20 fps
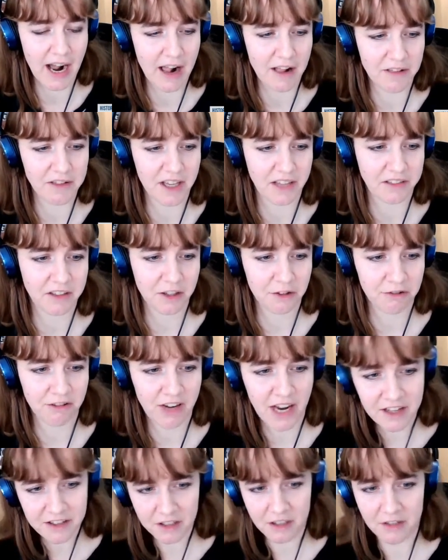You had the
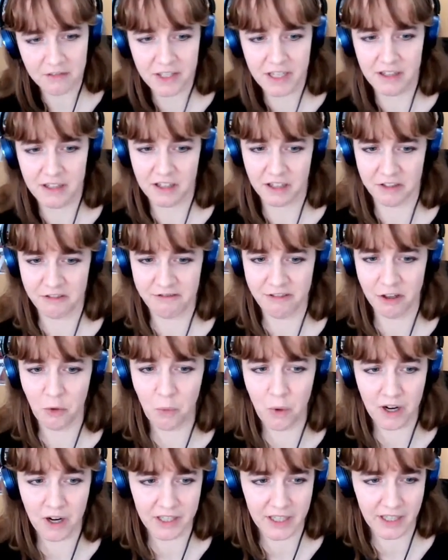creation of an
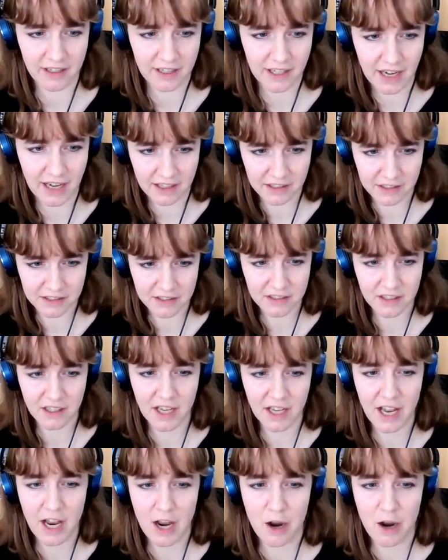industrial working class,